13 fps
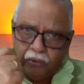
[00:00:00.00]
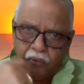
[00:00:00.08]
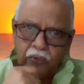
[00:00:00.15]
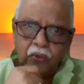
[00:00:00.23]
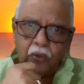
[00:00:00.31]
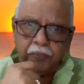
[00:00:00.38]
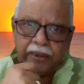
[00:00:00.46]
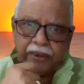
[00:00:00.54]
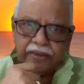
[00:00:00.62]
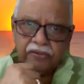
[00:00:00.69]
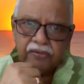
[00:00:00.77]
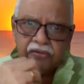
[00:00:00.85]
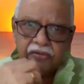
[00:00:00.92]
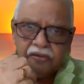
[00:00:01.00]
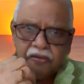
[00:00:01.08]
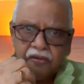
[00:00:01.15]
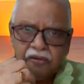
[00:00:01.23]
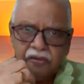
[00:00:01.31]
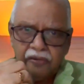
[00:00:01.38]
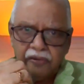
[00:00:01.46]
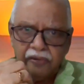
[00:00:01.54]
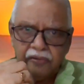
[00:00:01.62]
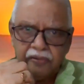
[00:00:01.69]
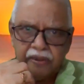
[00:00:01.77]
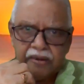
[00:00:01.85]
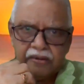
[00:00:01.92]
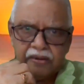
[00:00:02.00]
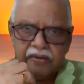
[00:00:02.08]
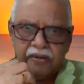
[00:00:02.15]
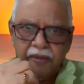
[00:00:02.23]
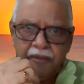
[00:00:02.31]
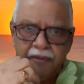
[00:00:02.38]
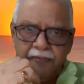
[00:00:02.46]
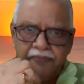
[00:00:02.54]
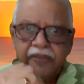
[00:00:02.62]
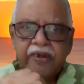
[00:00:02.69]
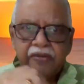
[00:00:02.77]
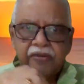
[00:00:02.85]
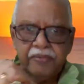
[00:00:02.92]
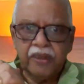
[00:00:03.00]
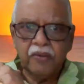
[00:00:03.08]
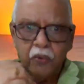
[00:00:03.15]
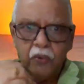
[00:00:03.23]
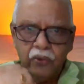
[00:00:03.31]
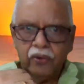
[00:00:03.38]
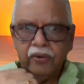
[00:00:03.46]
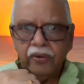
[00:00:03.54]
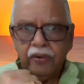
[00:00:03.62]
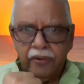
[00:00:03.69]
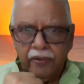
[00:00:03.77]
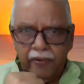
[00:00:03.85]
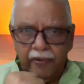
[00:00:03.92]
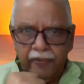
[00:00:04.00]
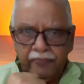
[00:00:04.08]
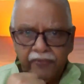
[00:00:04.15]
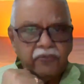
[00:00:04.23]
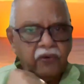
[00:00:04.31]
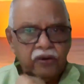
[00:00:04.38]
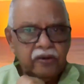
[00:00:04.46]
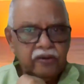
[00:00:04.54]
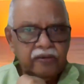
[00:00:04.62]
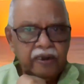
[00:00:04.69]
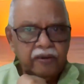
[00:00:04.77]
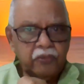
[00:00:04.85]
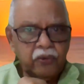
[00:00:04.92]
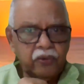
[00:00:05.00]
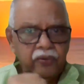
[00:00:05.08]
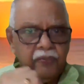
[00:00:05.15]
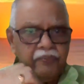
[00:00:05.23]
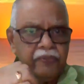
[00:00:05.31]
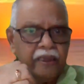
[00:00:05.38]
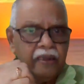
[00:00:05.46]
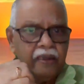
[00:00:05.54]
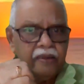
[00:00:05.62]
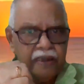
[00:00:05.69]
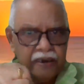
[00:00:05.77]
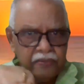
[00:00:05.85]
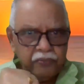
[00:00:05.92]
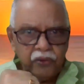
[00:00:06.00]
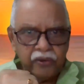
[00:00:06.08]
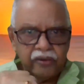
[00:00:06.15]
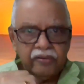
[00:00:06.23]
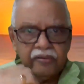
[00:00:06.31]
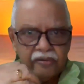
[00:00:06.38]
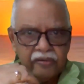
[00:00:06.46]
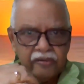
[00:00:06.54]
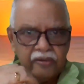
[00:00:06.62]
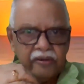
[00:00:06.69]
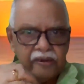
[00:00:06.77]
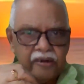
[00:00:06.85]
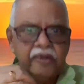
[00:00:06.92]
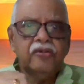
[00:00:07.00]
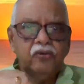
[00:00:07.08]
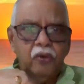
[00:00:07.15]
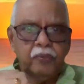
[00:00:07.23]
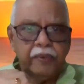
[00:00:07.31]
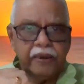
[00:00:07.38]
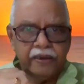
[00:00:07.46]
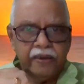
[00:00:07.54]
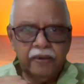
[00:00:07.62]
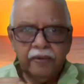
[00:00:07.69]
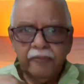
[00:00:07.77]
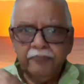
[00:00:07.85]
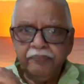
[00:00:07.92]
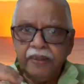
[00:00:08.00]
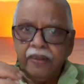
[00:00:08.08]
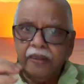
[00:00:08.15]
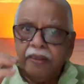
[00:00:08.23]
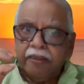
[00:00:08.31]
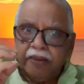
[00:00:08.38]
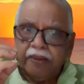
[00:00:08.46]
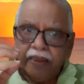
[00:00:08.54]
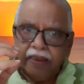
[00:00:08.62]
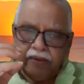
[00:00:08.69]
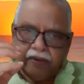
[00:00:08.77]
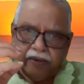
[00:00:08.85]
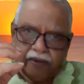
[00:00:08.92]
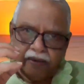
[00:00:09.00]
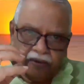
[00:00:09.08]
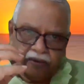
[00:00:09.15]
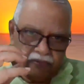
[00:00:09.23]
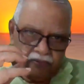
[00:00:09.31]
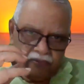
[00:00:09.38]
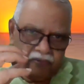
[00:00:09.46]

who opines that there is something more. And what is that more? That more is, in his opinion, uh,